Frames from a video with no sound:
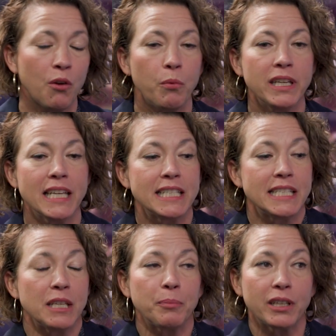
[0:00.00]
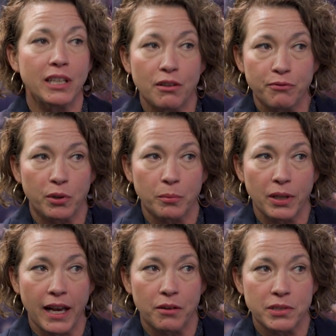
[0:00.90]
We need deeply
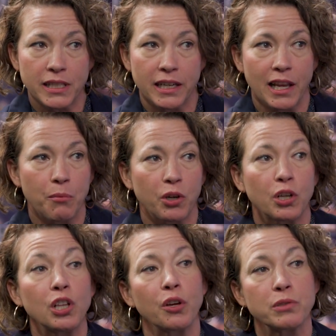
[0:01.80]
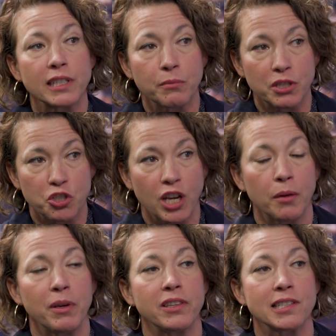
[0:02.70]
affordable housing, and I work closely with
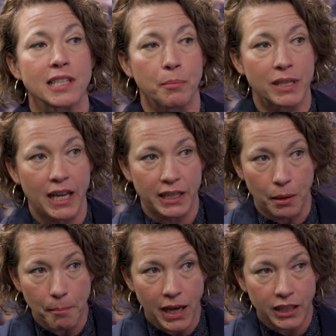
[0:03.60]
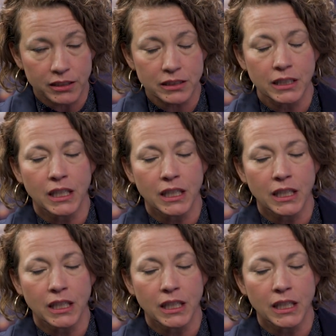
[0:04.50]
CHUM and the Stepping On Up model